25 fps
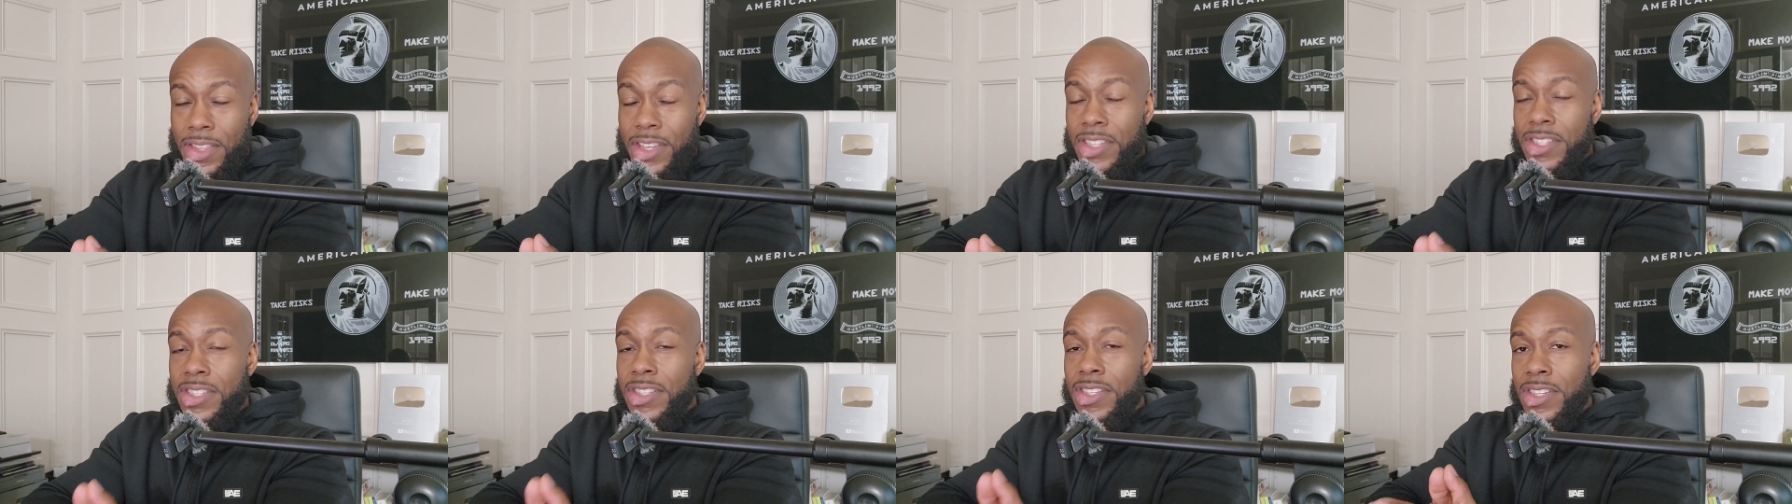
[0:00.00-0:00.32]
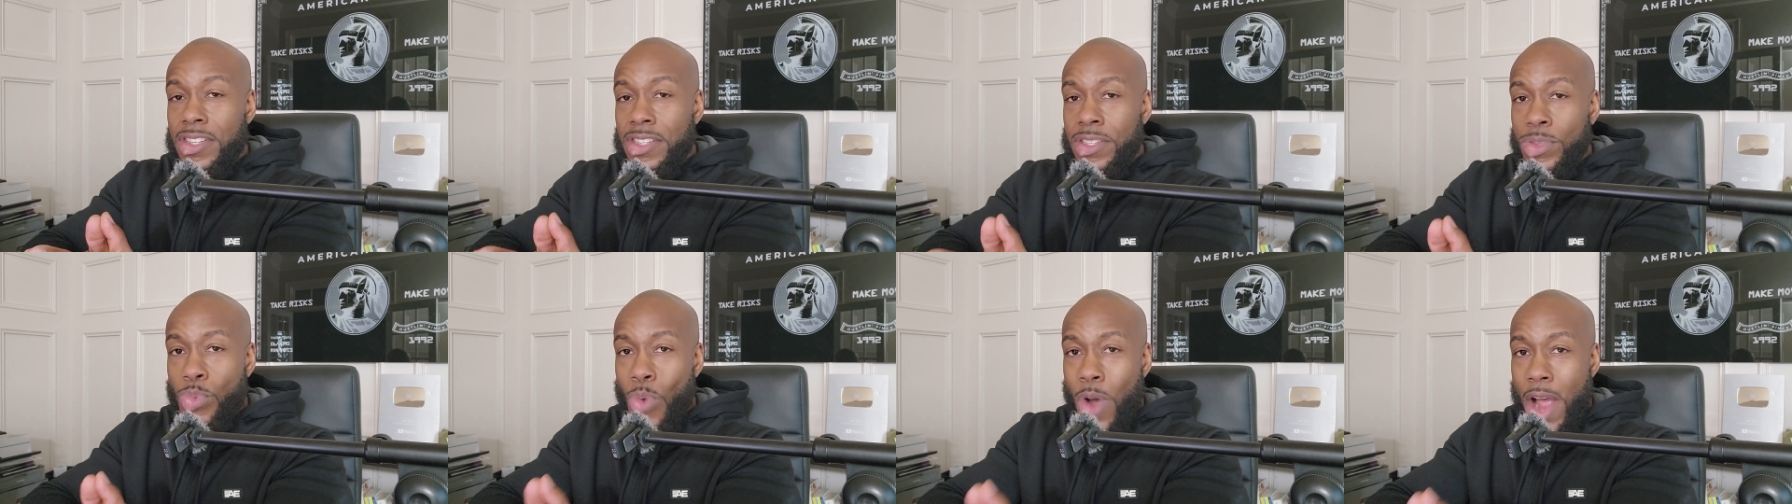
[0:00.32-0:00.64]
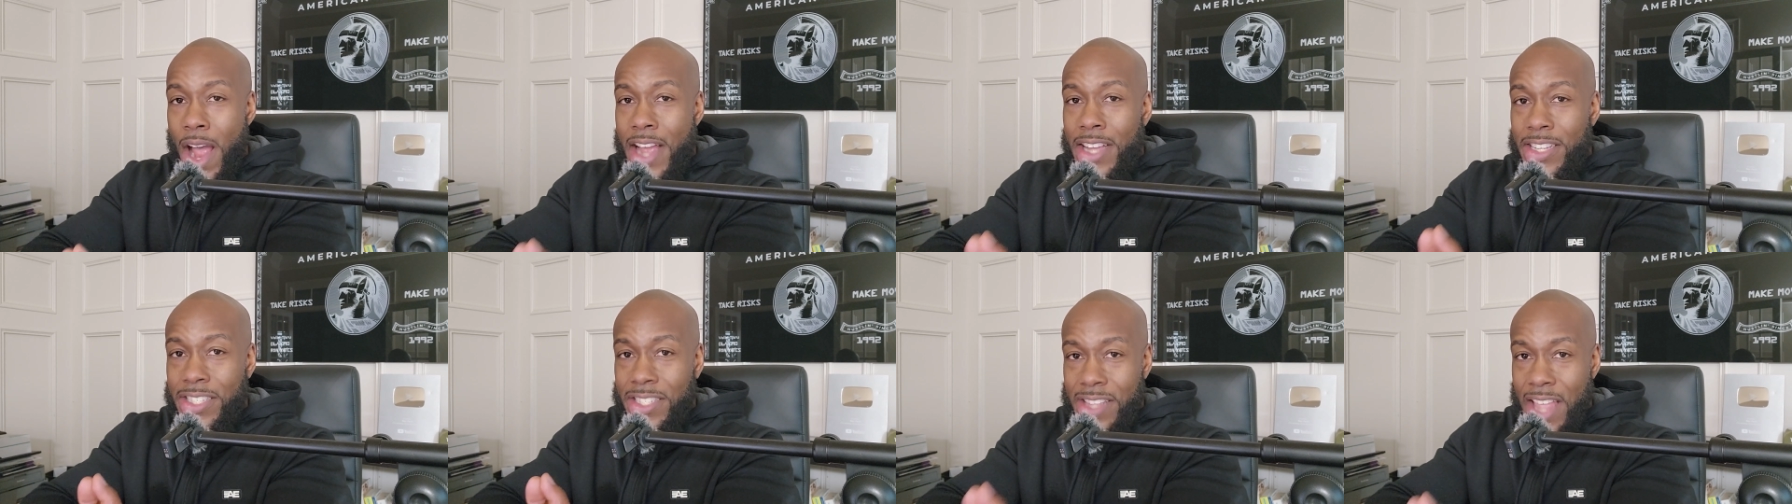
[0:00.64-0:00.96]
This is
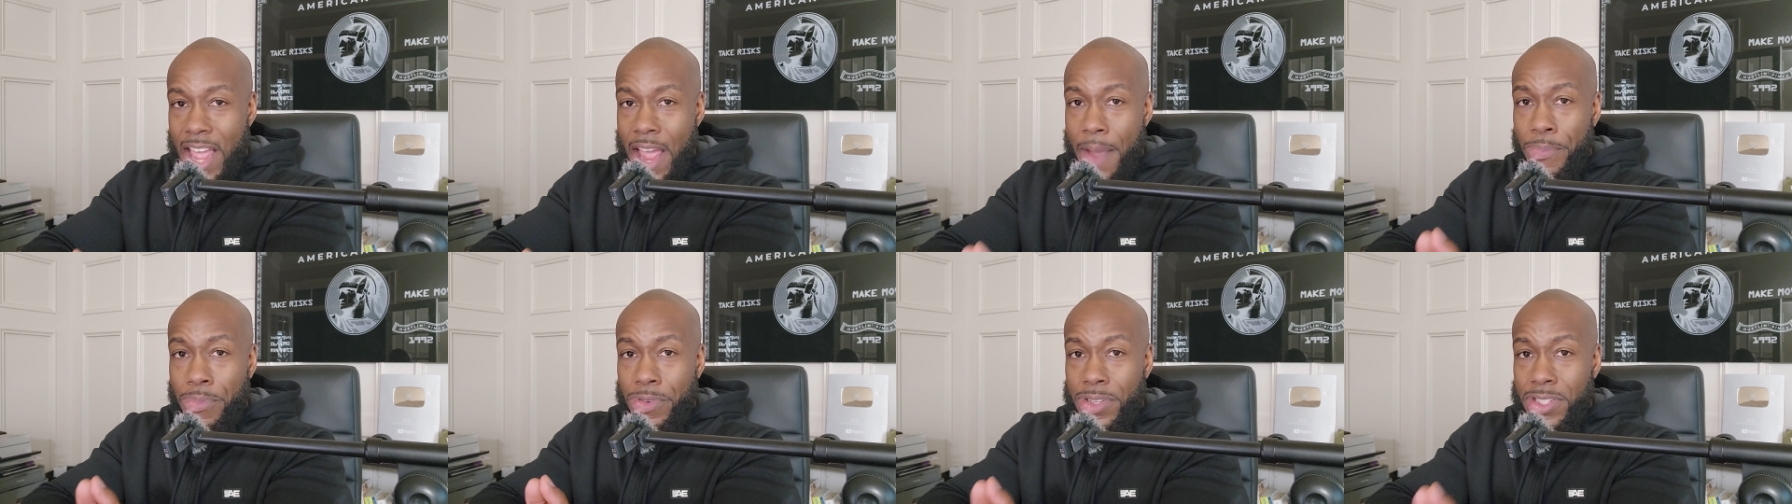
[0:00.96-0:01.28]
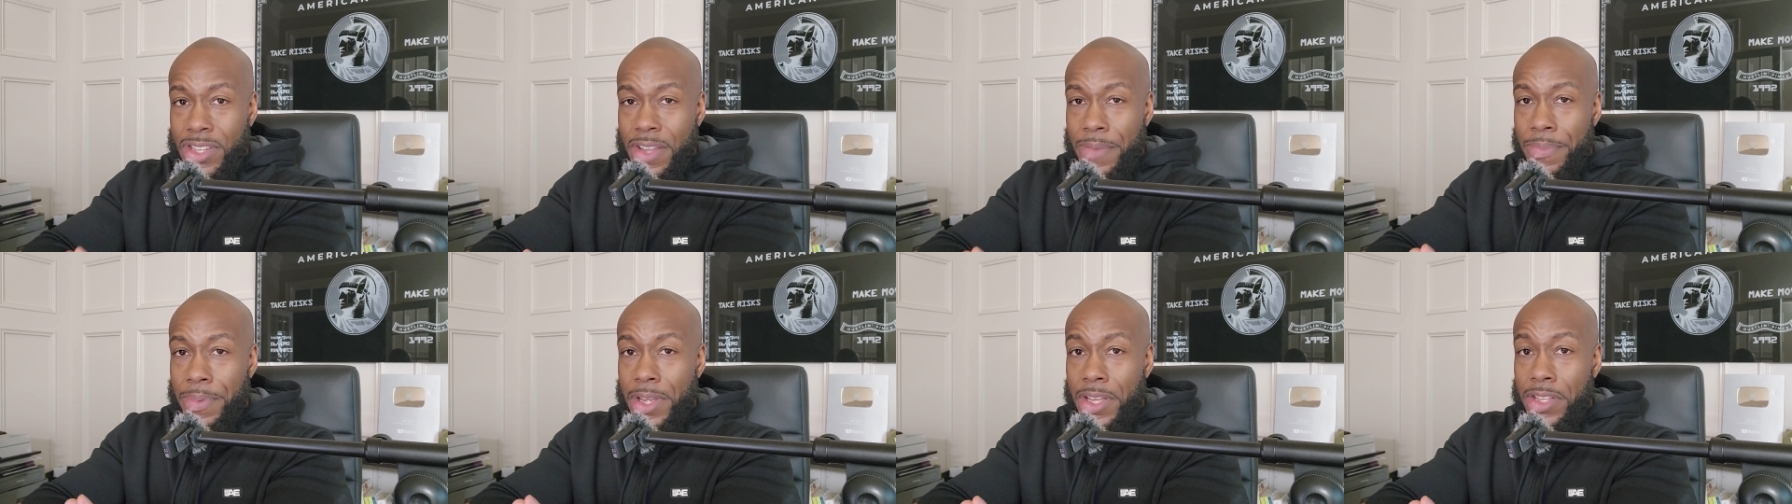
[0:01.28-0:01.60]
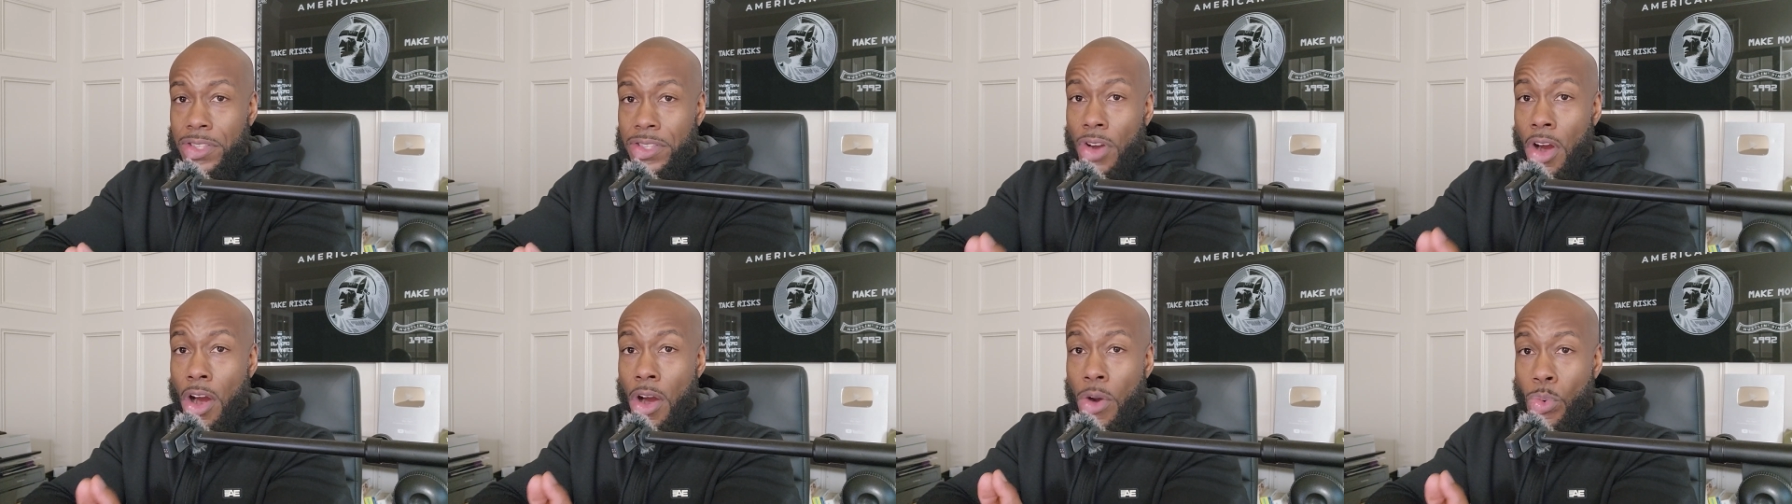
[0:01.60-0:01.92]
why SNAP
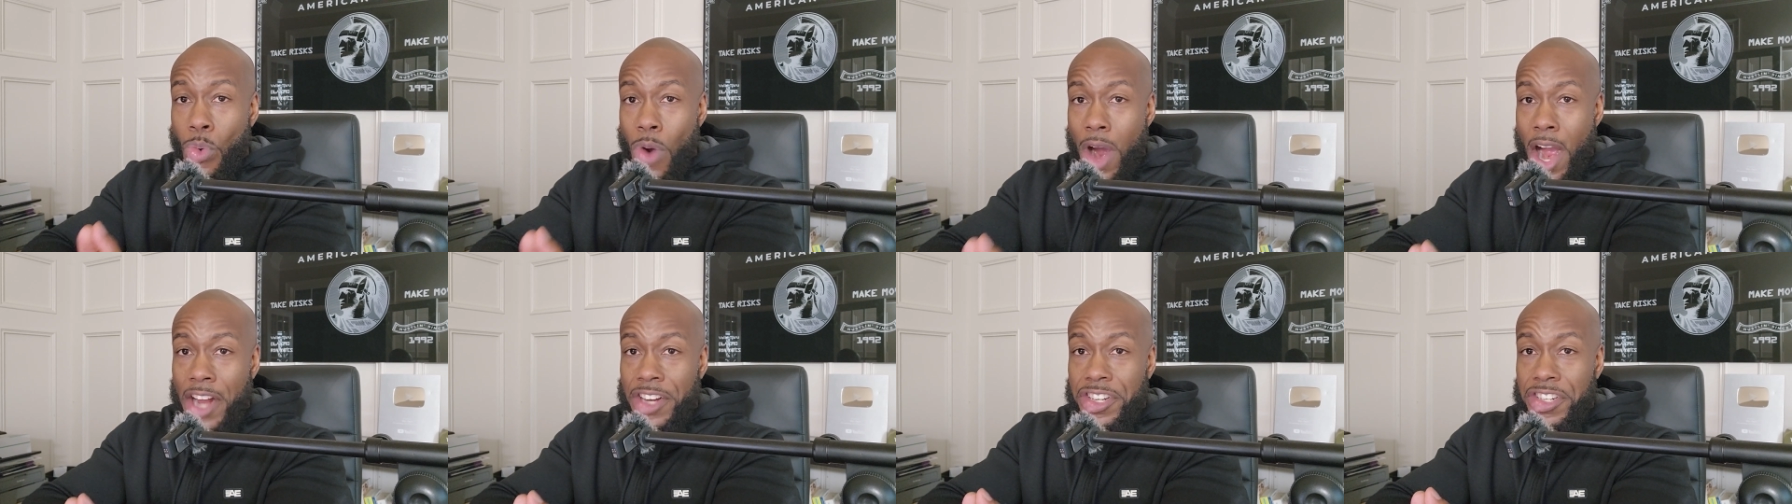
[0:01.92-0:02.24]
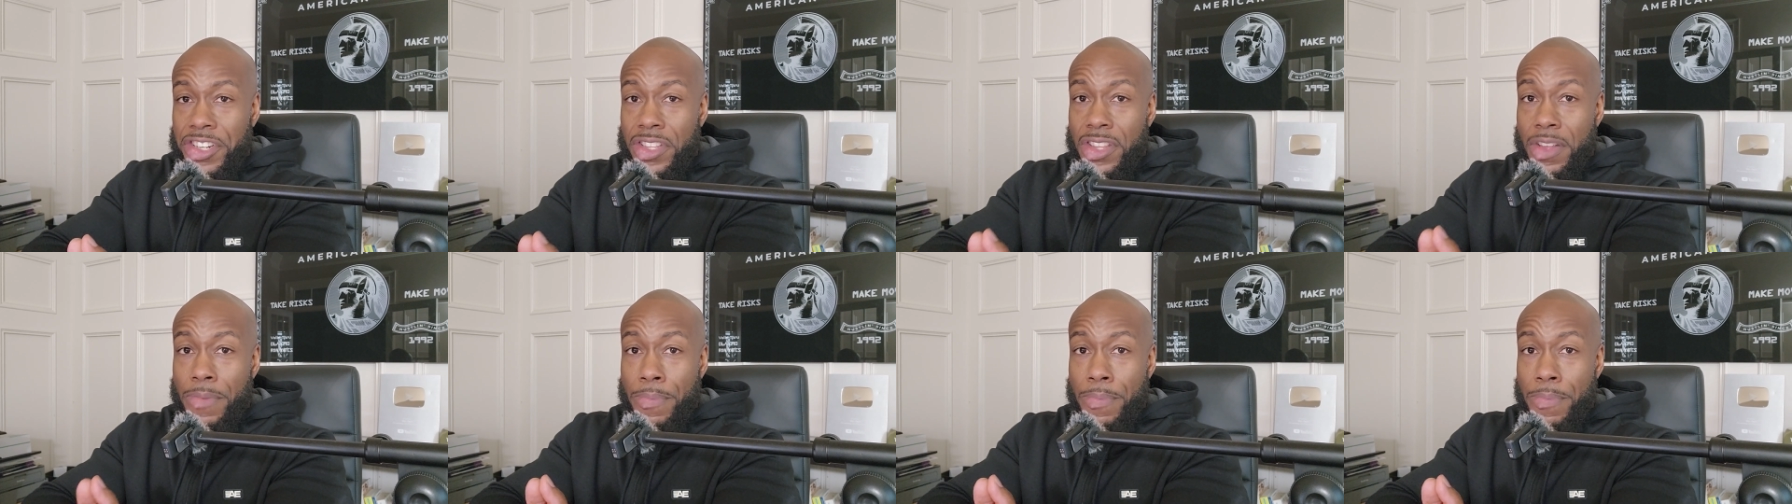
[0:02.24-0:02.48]
recipients are watching